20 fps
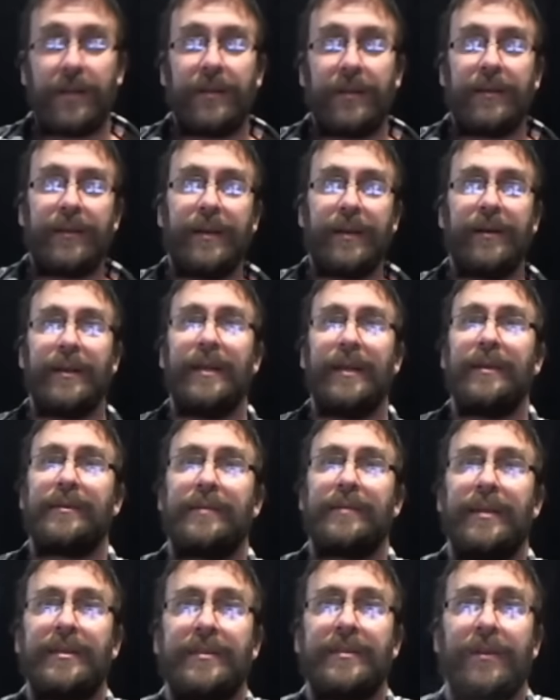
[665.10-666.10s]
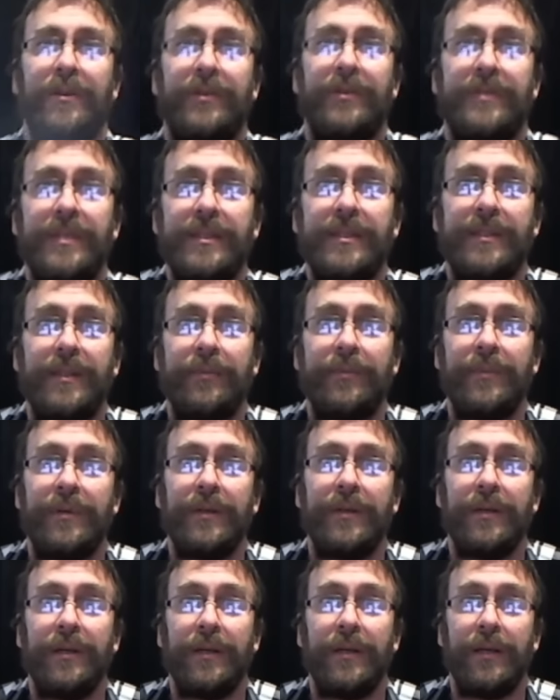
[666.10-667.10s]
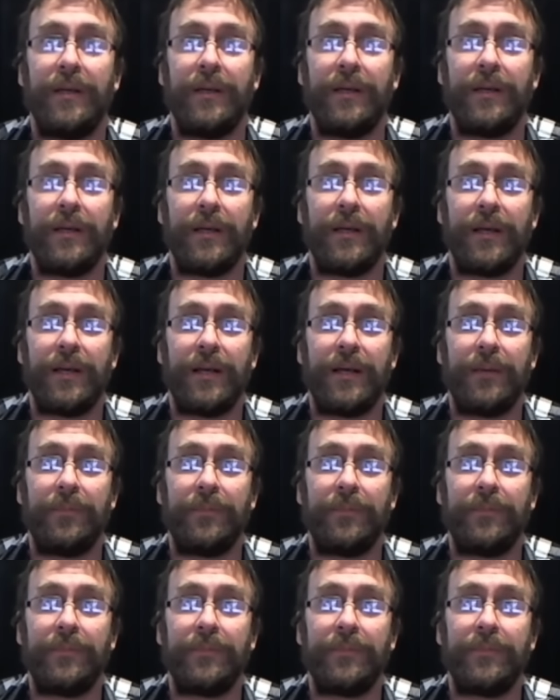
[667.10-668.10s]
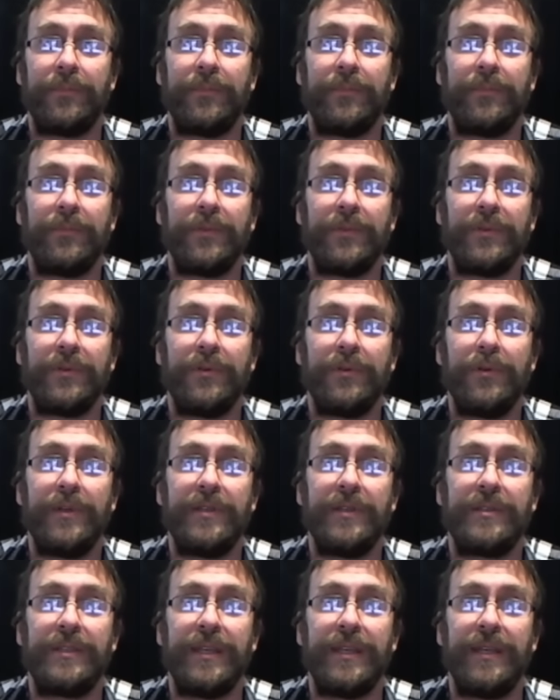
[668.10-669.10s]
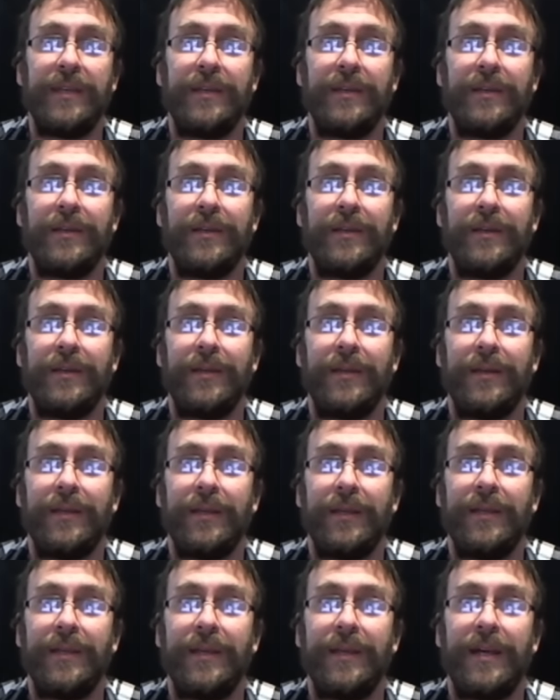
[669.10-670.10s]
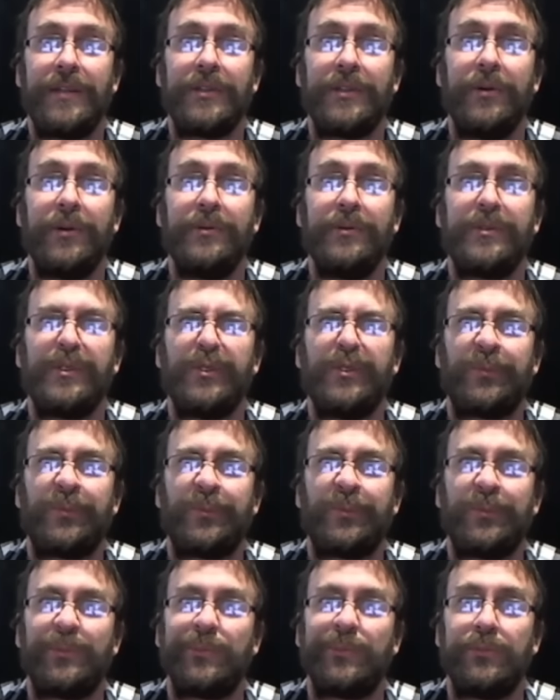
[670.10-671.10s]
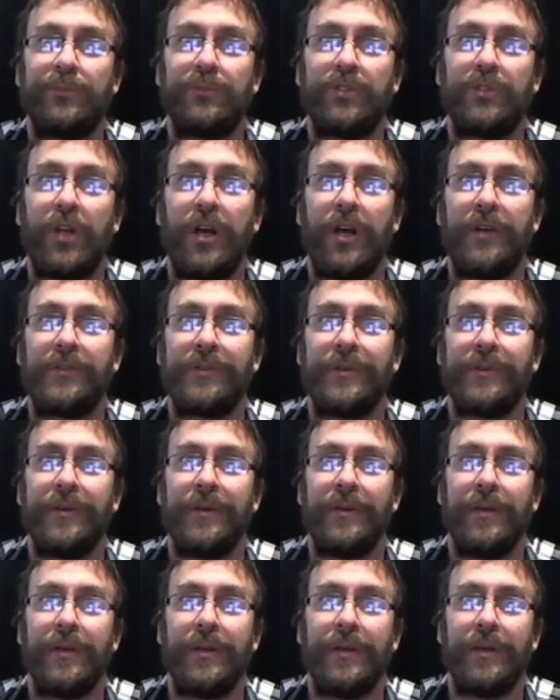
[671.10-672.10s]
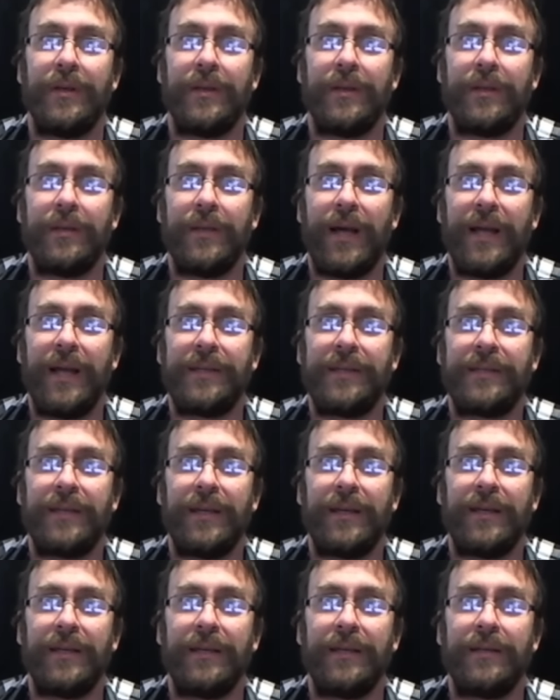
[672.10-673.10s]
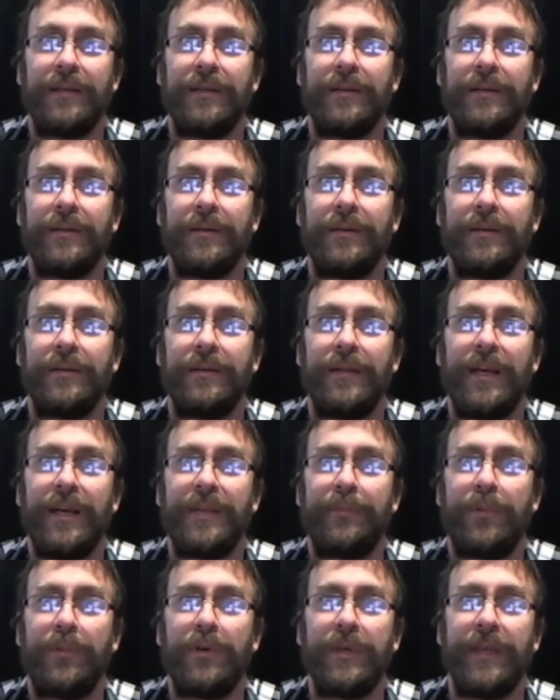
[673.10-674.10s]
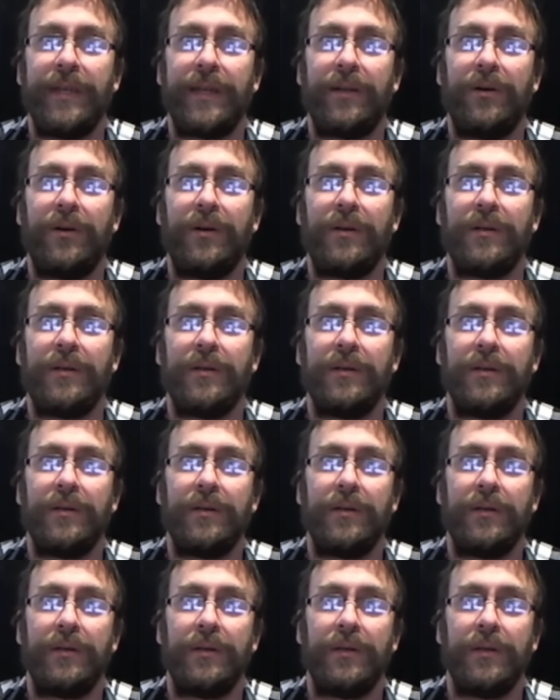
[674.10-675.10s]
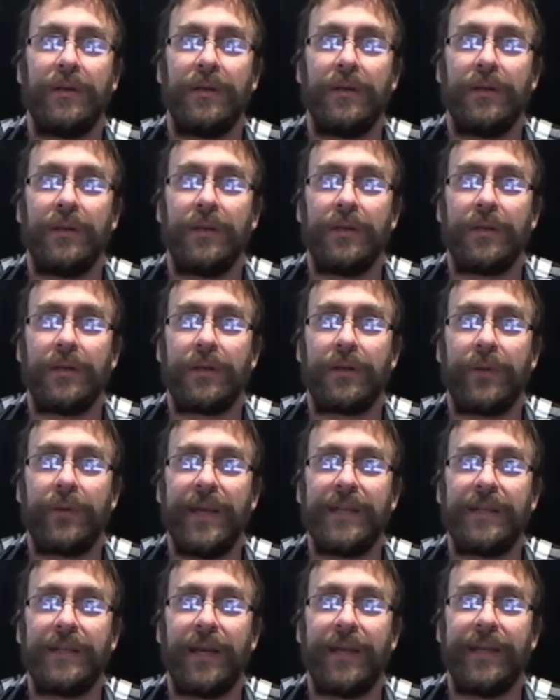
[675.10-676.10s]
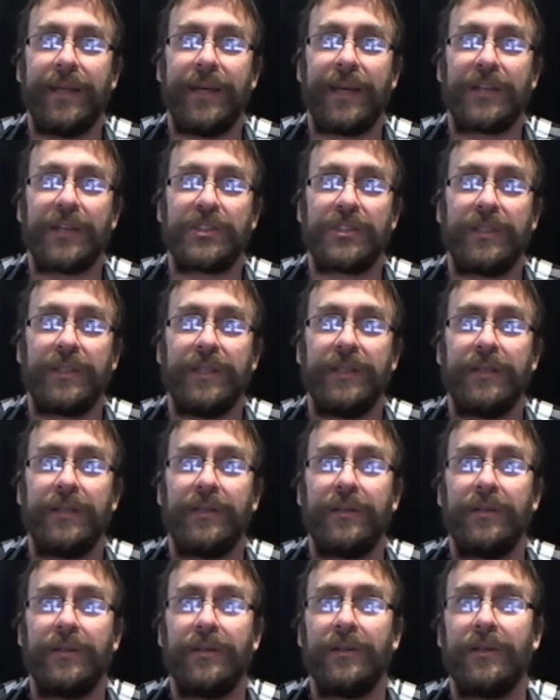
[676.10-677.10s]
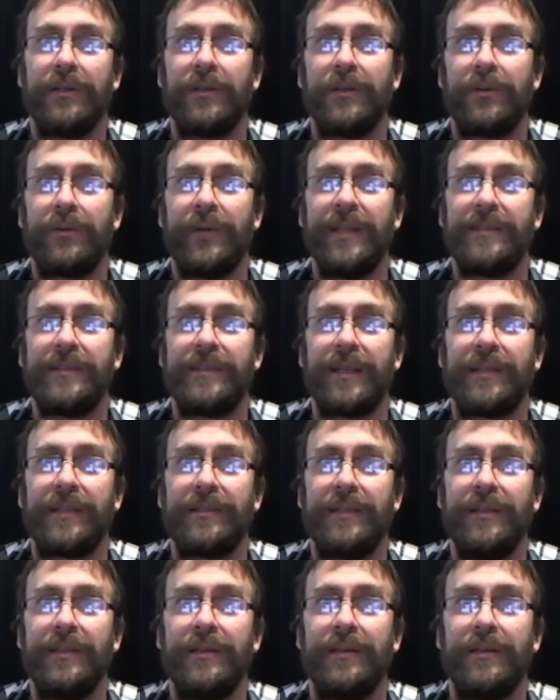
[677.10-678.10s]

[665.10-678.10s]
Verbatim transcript: There it is. That's the whole system. Um who can you see? Indiana Jones, Jaws. Not uh not bulky at all. Quite tiny actually. Quite sexy.